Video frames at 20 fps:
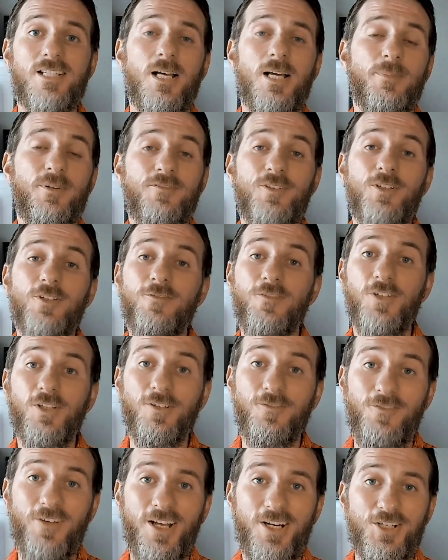up, if you're
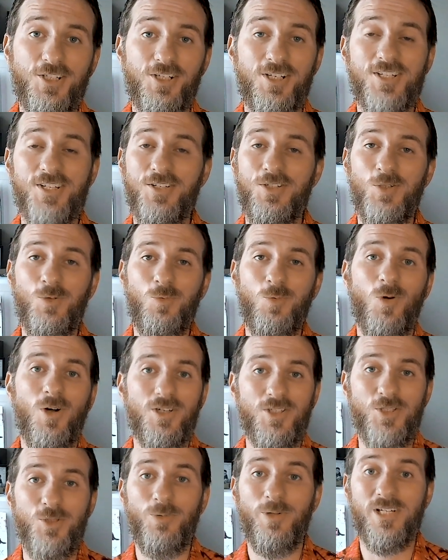feeling adventurous and you
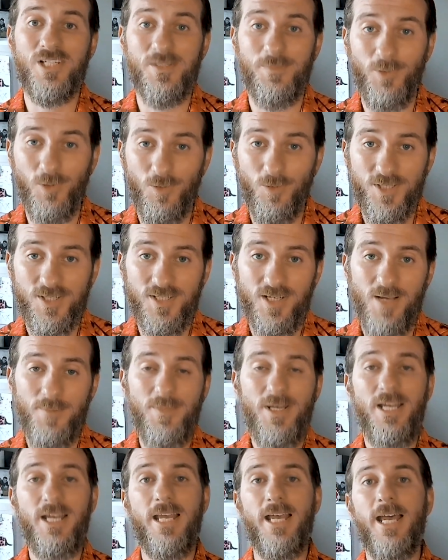want to explore
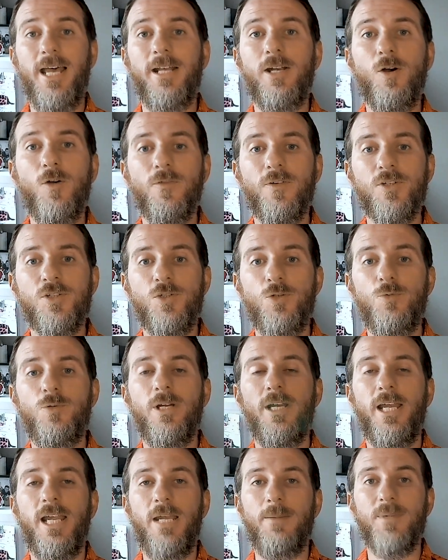some, head over to
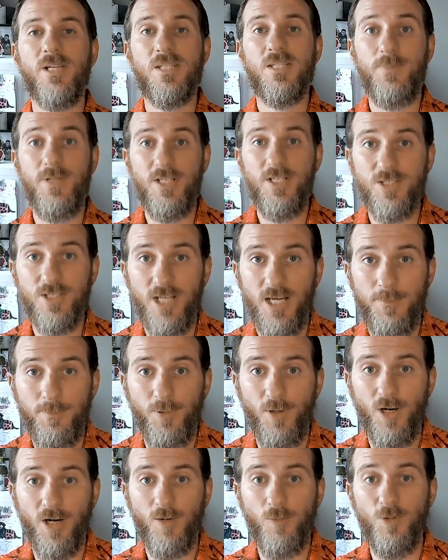Hammocks Beach State
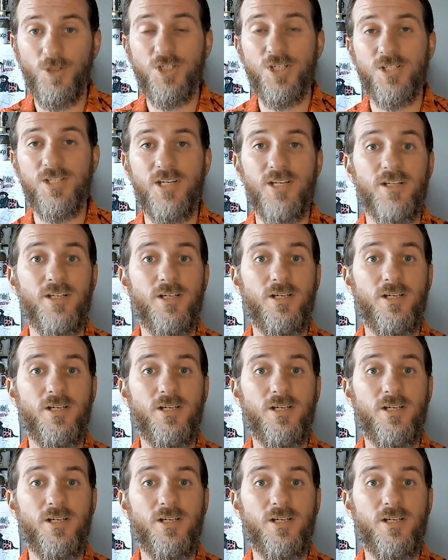Park, which is in